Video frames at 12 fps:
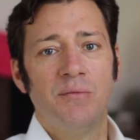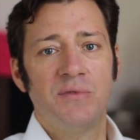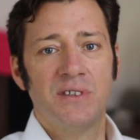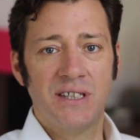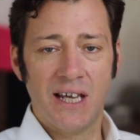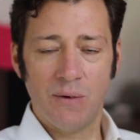
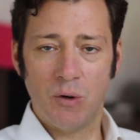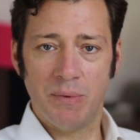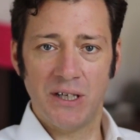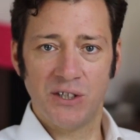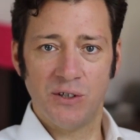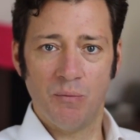take what
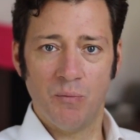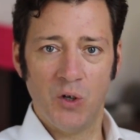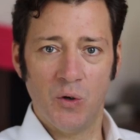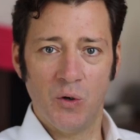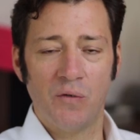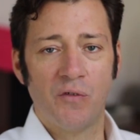bits you
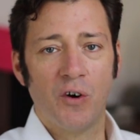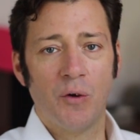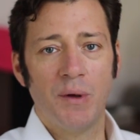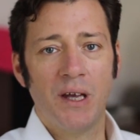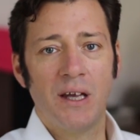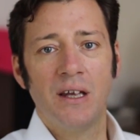want from
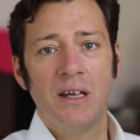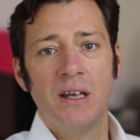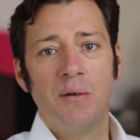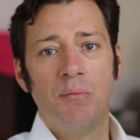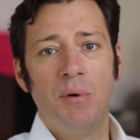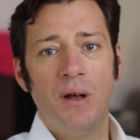it,
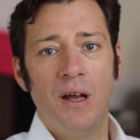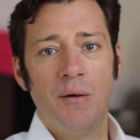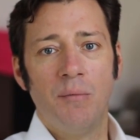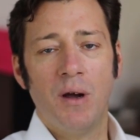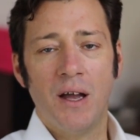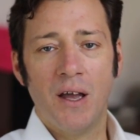but
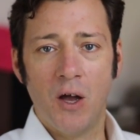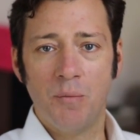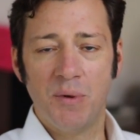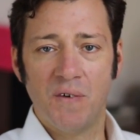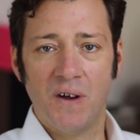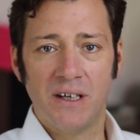I hope you
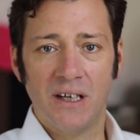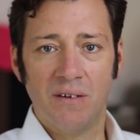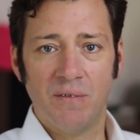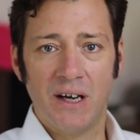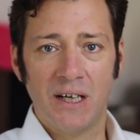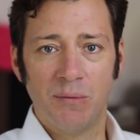find it
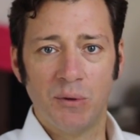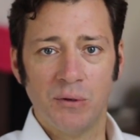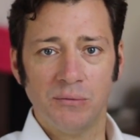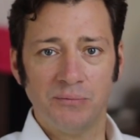valuable.